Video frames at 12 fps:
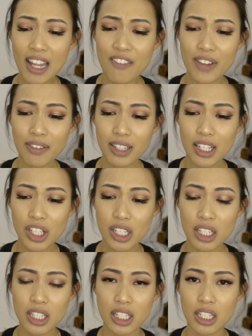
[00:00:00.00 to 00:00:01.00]

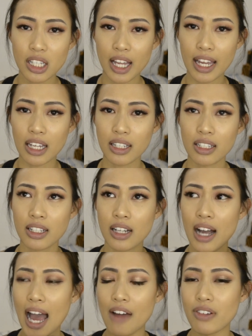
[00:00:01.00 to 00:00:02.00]
foundation doesn't like
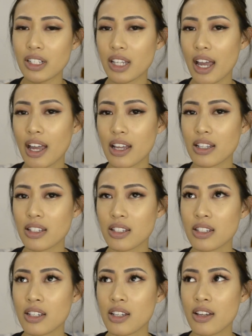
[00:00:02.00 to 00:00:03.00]

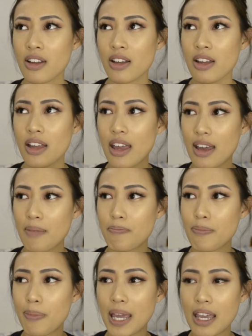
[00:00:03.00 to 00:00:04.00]
advertise it
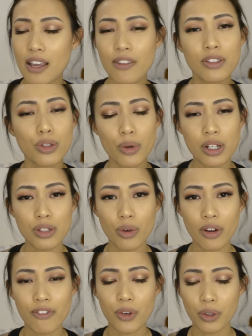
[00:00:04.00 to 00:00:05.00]
being for
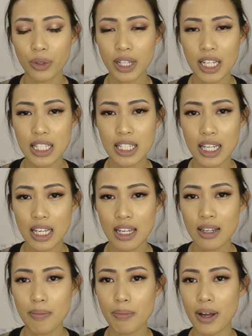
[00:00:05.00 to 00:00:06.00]
oily
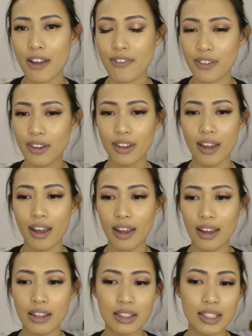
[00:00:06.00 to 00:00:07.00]
skin, but I feel
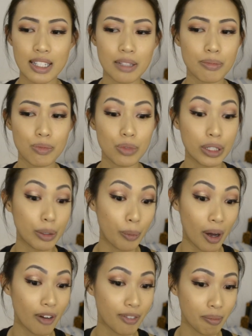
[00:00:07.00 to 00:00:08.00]
that it did really
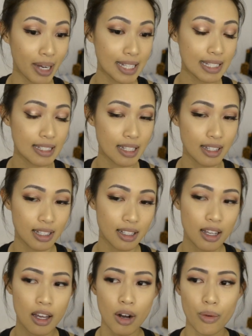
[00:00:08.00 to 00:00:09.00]
well for my skin.
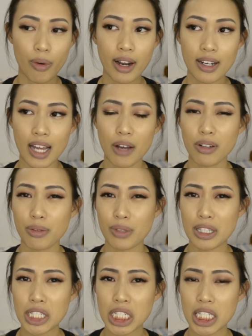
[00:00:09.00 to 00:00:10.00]
Right now in the
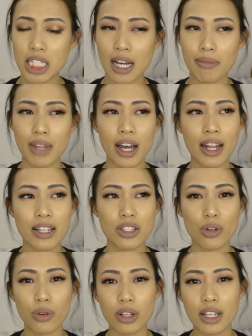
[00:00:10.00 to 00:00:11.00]
winter, I'm not
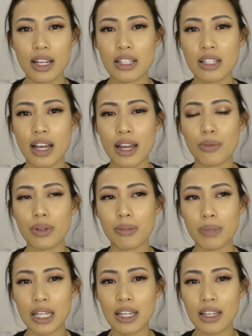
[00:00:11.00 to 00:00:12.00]
as oily as I
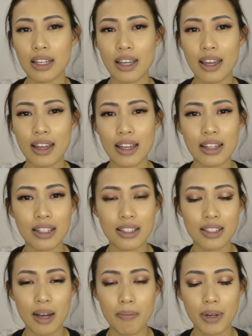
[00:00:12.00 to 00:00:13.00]
would be in the
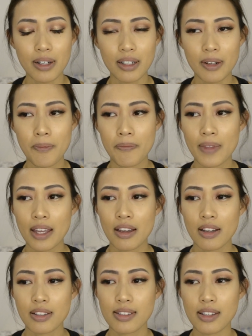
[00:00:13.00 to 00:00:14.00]
summer.
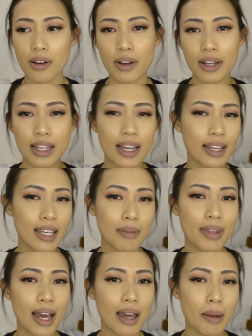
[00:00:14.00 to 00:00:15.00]
So you gotta
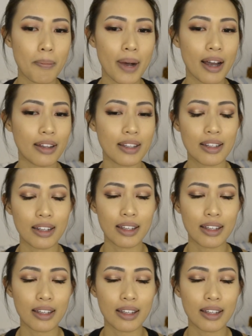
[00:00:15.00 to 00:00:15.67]
keep that in mind,